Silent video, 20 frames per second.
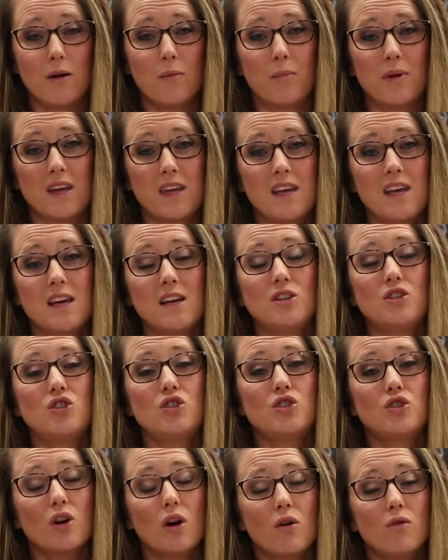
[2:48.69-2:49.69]
but He
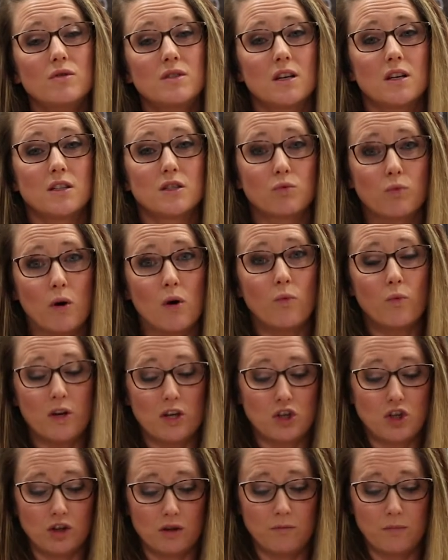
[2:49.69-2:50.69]
shows us what
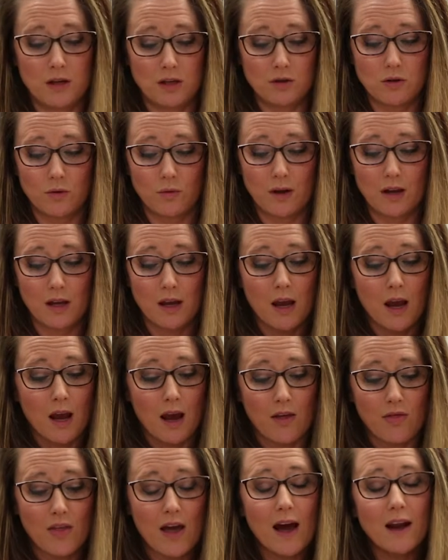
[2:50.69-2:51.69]
we should be doing.
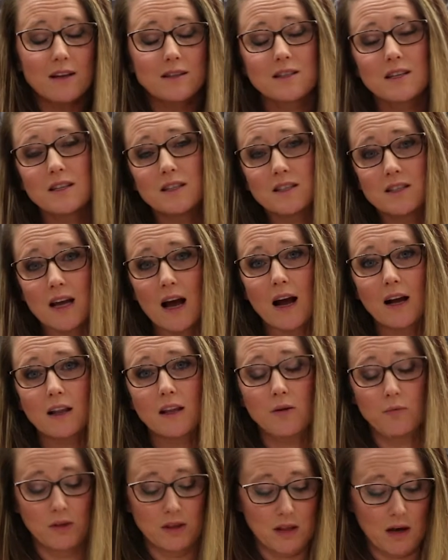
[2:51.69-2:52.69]
And that is
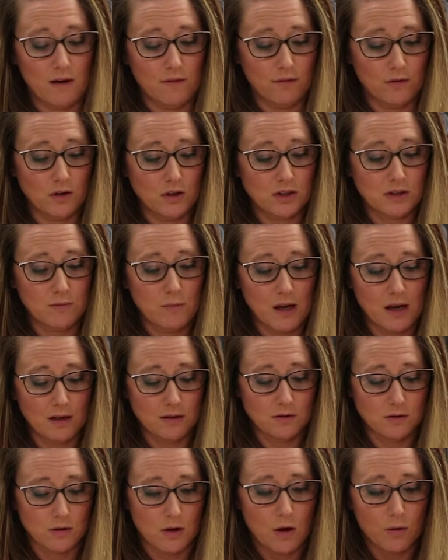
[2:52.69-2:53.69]
exactly what that verse
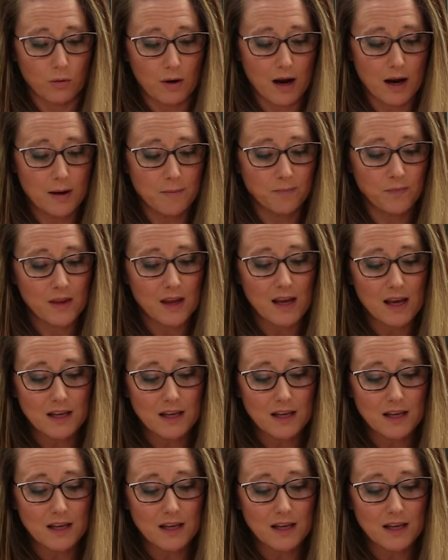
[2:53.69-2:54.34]
means, right?